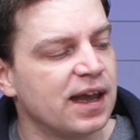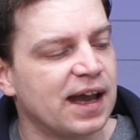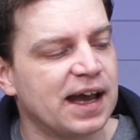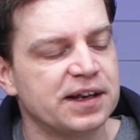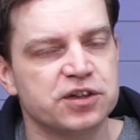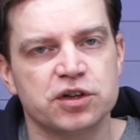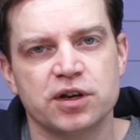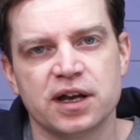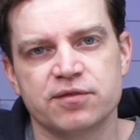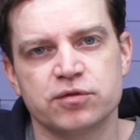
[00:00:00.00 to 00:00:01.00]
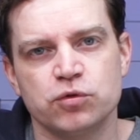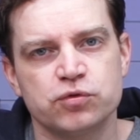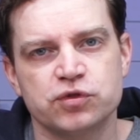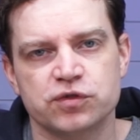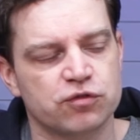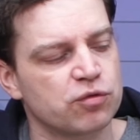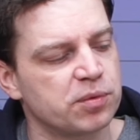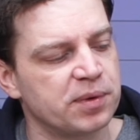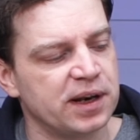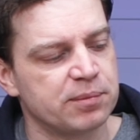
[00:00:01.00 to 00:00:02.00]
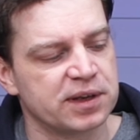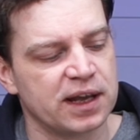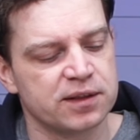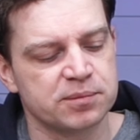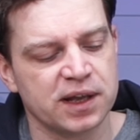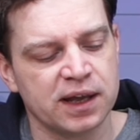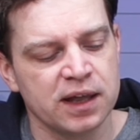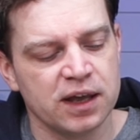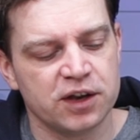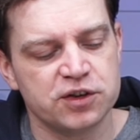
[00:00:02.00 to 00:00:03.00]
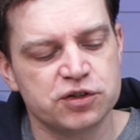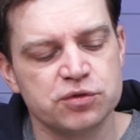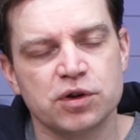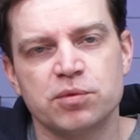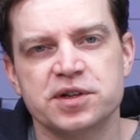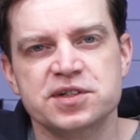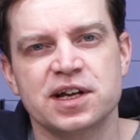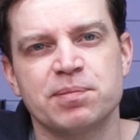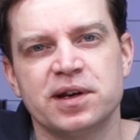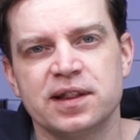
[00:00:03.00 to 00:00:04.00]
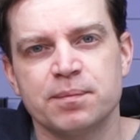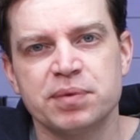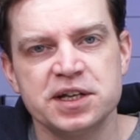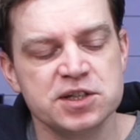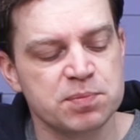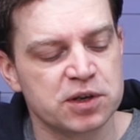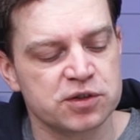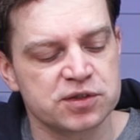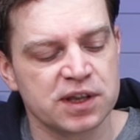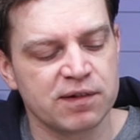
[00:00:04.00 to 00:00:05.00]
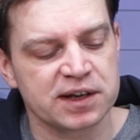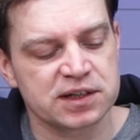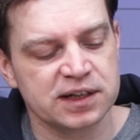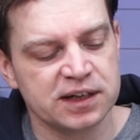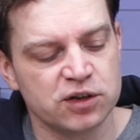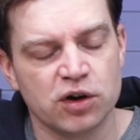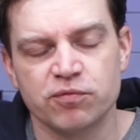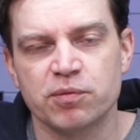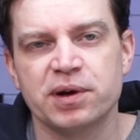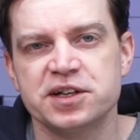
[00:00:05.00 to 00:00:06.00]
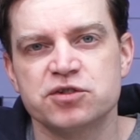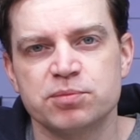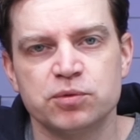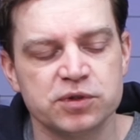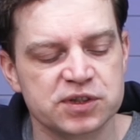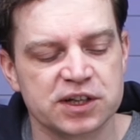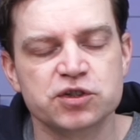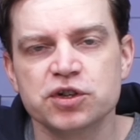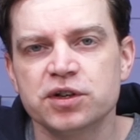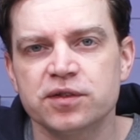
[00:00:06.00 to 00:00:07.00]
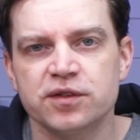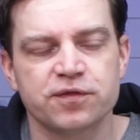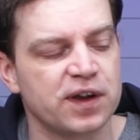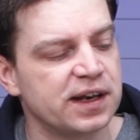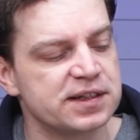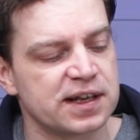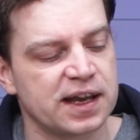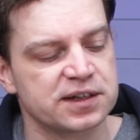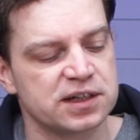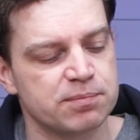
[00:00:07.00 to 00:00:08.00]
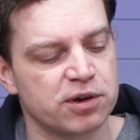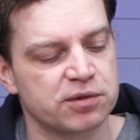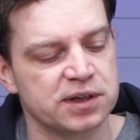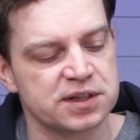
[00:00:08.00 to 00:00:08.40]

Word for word: and you're going to have all sorts of trouble being able to get them there and you do not want to snap any of them pins because they're actually non-replaceable. Once that's done the fan is actually broken